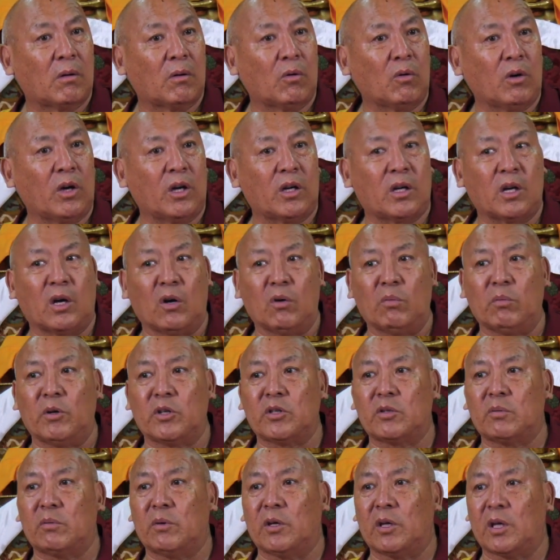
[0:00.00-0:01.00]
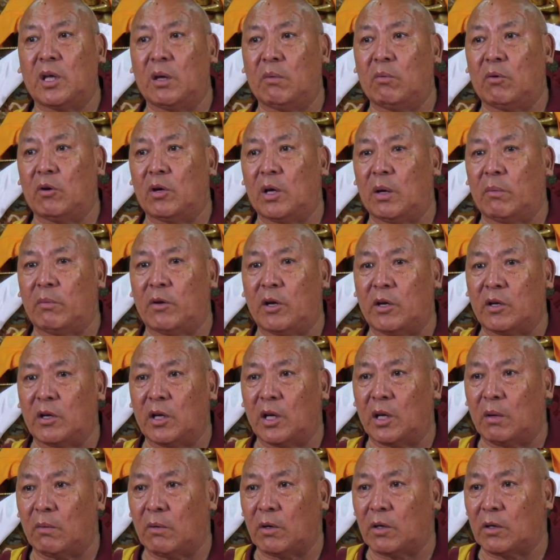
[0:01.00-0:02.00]
Look at how much we keep on
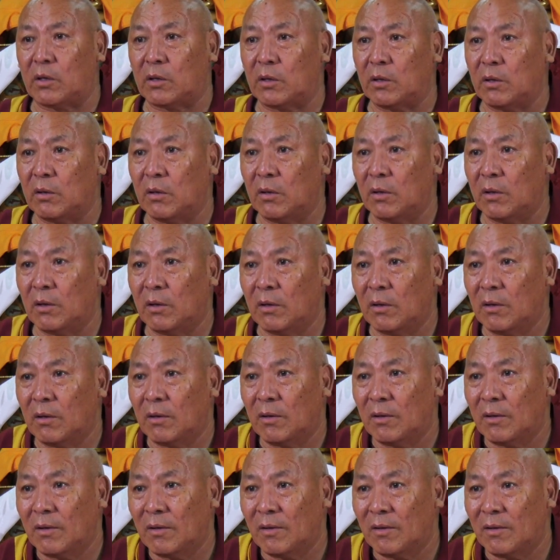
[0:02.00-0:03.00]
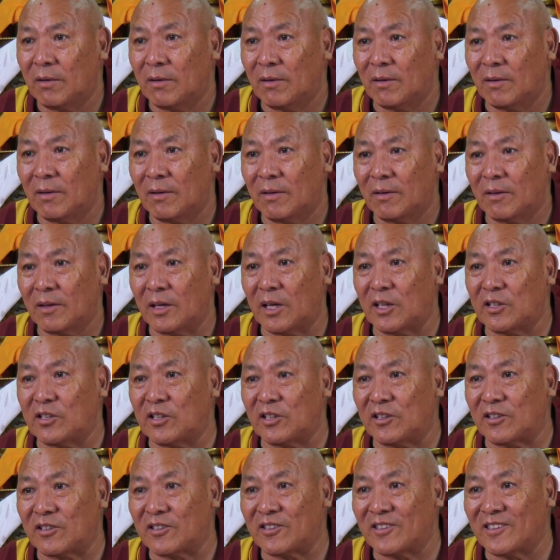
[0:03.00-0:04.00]
updating our
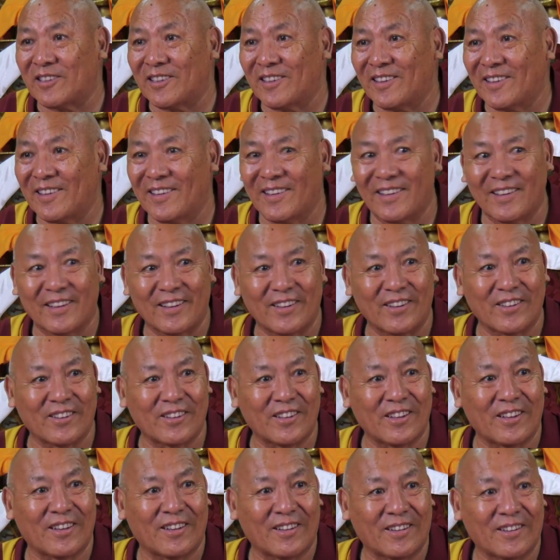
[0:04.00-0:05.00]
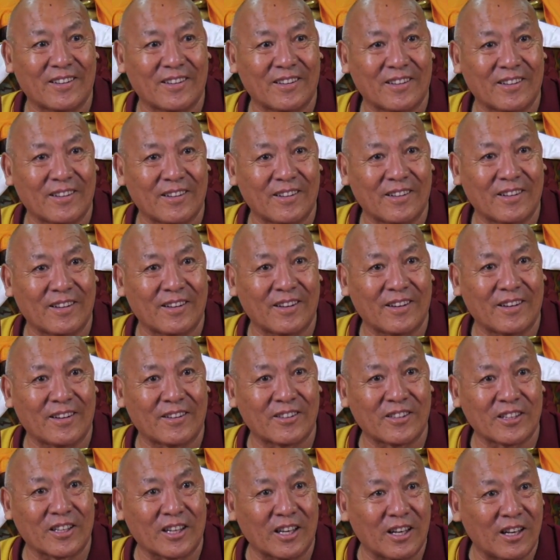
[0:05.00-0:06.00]
gadgets, you see.
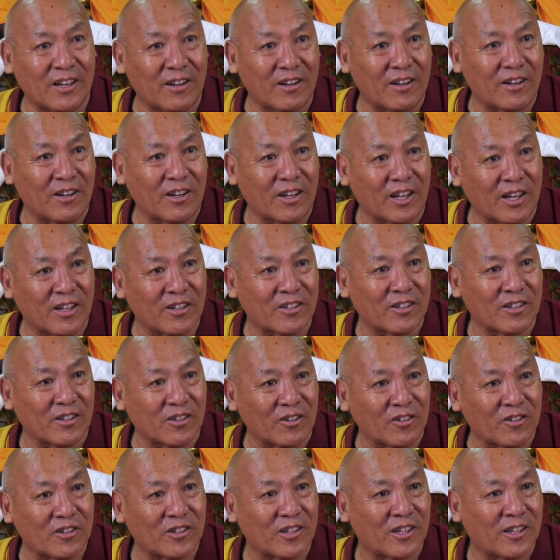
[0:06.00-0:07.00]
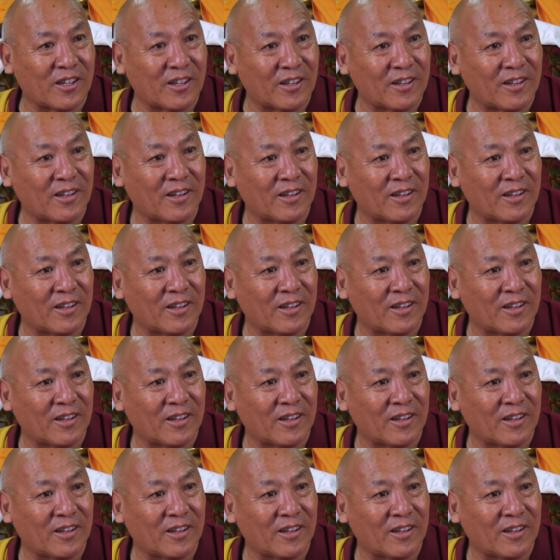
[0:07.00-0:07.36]
It's a clear indication, you see.